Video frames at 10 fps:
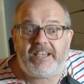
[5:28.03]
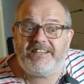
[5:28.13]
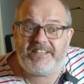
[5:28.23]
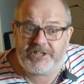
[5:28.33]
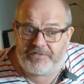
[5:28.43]

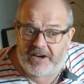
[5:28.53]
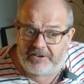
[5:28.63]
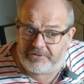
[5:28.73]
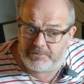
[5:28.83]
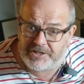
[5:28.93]
It is
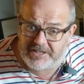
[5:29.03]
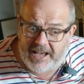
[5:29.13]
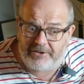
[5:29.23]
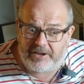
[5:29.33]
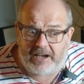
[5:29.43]
far from
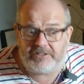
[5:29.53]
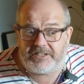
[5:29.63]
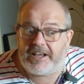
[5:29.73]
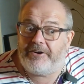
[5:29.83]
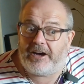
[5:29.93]

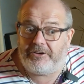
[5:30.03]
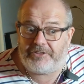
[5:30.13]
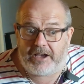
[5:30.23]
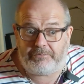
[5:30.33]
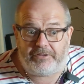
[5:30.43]
sterile,
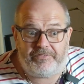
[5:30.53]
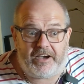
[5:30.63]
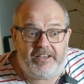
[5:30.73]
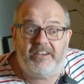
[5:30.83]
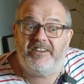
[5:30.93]
the
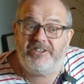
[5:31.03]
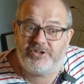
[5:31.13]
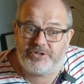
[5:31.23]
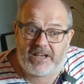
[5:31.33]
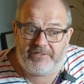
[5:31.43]
amplifier, and
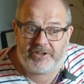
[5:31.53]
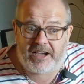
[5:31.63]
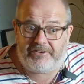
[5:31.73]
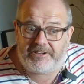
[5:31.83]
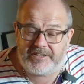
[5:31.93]
it does have a
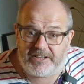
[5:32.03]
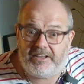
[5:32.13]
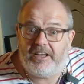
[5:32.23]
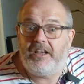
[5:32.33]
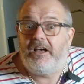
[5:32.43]

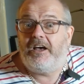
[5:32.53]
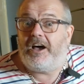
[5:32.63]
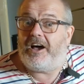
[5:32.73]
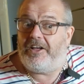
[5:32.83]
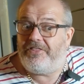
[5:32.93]
character,
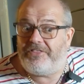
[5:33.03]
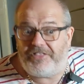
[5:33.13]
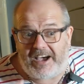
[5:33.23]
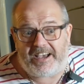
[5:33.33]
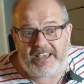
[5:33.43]
and
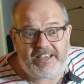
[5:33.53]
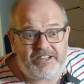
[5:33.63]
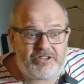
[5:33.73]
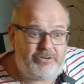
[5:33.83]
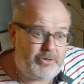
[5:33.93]
that
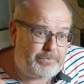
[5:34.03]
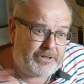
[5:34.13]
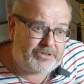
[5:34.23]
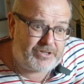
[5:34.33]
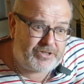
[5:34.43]
is going to
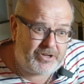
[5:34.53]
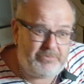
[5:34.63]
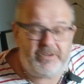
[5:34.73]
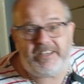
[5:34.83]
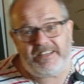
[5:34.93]
appeal to
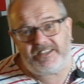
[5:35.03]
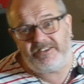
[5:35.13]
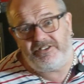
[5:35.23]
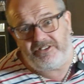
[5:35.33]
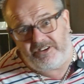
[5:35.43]
some.
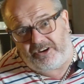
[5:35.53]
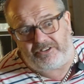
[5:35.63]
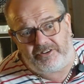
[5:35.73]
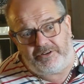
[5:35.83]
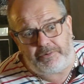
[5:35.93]
It's
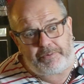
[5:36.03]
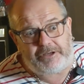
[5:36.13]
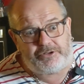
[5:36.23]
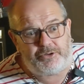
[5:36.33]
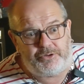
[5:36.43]
not going to
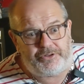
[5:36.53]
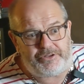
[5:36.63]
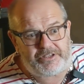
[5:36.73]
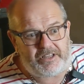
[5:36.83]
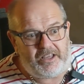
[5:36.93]
appeal to
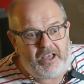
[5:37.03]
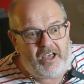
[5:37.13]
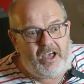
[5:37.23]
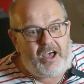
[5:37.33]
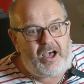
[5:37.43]
others,
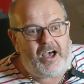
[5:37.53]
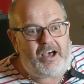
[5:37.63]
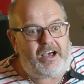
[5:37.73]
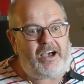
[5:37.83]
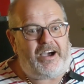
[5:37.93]

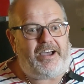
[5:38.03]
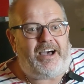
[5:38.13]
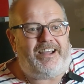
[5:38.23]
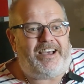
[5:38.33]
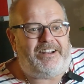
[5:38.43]

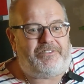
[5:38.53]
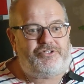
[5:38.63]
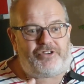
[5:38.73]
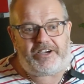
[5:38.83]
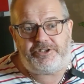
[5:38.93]
and
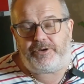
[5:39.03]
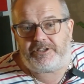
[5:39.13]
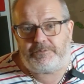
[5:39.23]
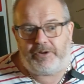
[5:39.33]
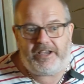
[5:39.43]
I've tried to
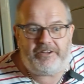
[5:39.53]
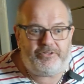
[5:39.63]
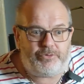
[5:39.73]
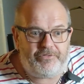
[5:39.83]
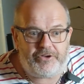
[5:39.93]
explain
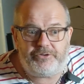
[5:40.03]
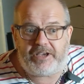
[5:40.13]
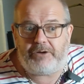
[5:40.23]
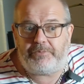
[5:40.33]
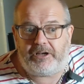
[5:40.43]
in the review
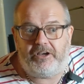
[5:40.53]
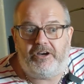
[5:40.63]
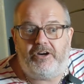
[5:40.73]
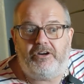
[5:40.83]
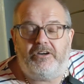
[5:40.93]
down
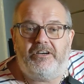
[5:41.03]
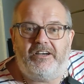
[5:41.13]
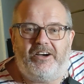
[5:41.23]
below